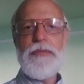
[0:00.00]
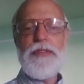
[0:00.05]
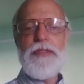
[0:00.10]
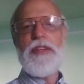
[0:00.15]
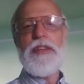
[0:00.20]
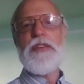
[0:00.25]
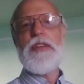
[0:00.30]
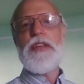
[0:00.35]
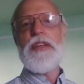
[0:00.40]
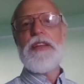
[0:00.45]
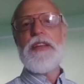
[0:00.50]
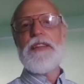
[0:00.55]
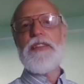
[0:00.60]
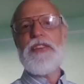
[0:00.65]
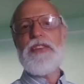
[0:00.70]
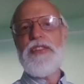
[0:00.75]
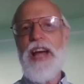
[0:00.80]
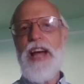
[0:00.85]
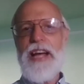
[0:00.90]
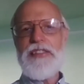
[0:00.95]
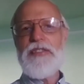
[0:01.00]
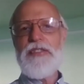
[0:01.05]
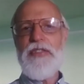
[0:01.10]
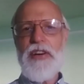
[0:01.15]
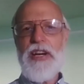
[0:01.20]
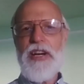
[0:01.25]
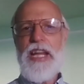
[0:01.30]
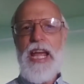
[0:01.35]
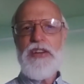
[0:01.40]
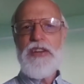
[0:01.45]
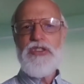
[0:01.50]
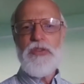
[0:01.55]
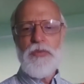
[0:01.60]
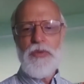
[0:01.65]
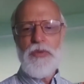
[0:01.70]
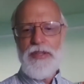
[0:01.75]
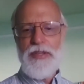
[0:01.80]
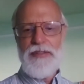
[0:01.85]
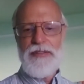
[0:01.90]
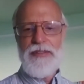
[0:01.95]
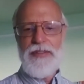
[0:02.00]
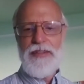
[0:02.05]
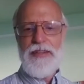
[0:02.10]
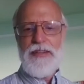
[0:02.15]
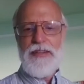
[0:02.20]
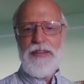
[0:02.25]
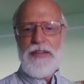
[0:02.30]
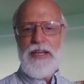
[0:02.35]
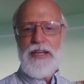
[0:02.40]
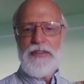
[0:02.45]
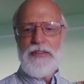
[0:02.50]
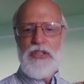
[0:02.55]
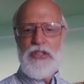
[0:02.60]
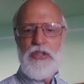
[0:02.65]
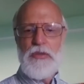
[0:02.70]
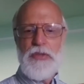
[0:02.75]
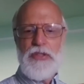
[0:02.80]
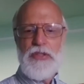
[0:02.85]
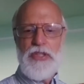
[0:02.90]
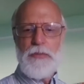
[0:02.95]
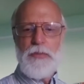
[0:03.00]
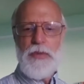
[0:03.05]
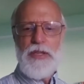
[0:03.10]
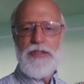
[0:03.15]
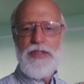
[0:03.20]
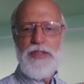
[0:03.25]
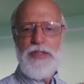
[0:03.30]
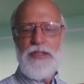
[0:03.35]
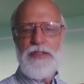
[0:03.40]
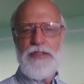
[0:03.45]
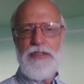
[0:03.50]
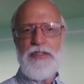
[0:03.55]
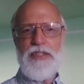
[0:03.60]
there's lots of variation within the human species.